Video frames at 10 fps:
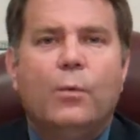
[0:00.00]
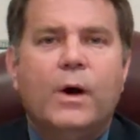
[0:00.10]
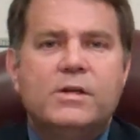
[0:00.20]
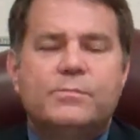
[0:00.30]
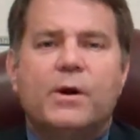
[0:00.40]

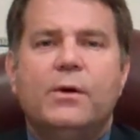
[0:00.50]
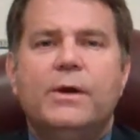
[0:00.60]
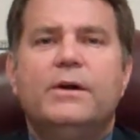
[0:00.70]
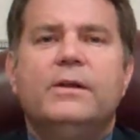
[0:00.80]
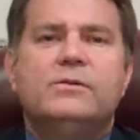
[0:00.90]
Waste Pro
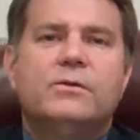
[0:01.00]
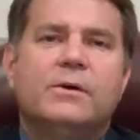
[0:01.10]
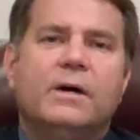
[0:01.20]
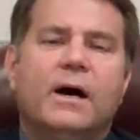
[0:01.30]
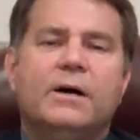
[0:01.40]
entered into
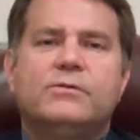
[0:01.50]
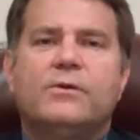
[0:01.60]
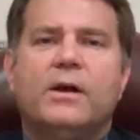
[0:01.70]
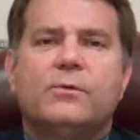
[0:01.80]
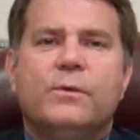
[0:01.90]
a
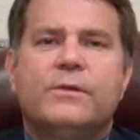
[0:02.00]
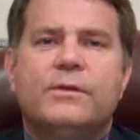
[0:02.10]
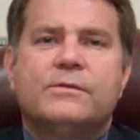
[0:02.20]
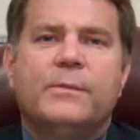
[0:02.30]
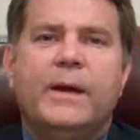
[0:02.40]
contract with
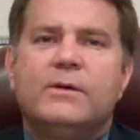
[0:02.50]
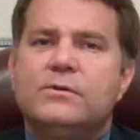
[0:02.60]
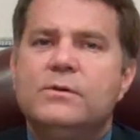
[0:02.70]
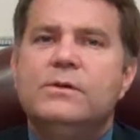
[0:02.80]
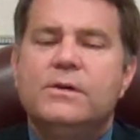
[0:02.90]
us
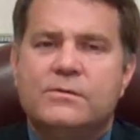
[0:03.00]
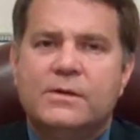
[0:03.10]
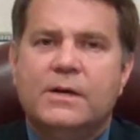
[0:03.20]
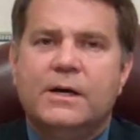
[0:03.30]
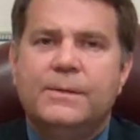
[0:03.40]
about 2 years
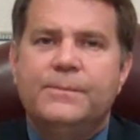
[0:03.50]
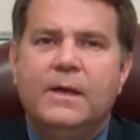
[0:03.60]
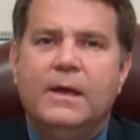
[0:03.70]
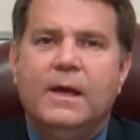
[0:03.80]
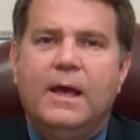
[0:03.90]
ago,
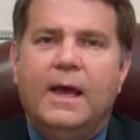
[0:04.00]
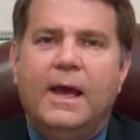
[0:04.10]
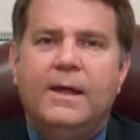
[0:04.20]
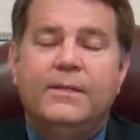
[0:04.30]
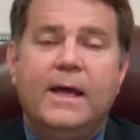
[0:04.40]

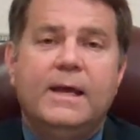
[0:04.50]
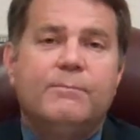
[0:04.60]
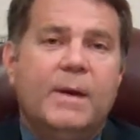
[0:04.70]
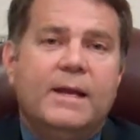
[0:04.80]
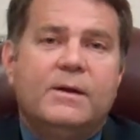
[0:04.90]
and
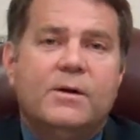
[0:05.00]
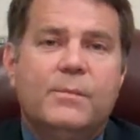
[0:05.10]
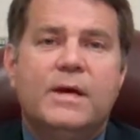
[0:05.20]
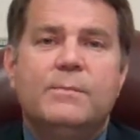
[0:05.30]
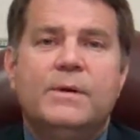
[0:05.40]
they made a
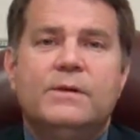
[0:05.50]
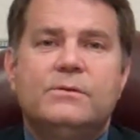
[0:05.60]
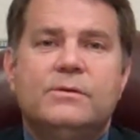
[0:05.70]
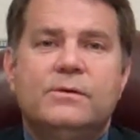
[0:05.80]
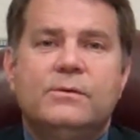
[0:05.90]

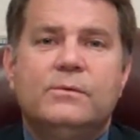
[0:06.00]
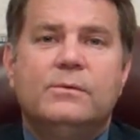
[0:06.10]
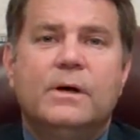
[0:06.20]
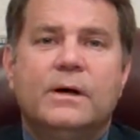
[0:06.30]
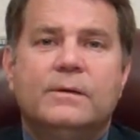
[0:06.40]
commitment
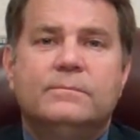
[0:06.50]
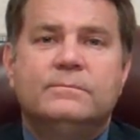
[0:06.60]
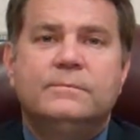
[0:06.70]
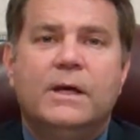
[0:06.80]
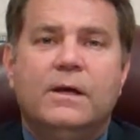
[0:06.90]
to
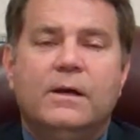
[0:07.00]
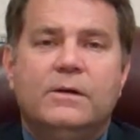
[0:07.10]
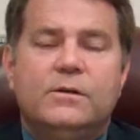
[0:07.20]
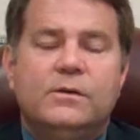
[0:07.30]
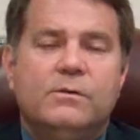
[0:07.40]

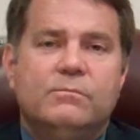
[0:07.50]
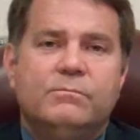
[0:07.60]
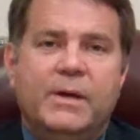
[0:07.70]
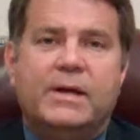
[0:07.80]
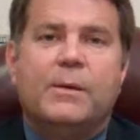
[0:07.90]

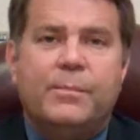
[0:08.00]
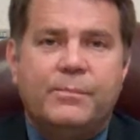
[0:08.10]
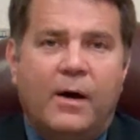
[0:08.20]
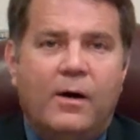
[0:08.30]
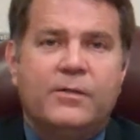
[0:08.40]
pick
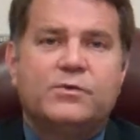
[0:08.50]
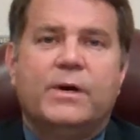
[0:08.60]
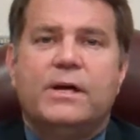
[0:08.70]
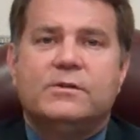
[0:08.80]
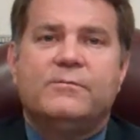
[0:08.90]
up all the
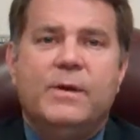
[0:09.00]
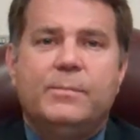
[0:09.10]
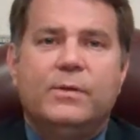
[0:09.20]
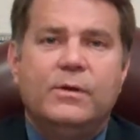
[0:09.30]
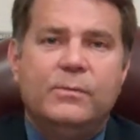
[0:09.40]
trash of
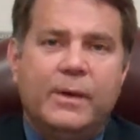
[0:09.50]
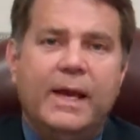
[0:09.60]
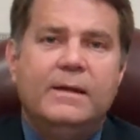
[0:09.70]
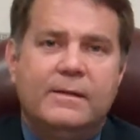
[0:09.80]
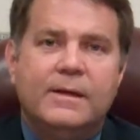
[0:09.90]
people who
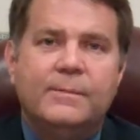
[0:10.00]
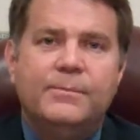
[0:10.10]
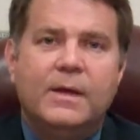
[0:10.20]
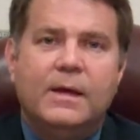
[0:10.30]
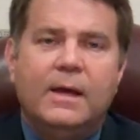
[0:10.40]
paid them.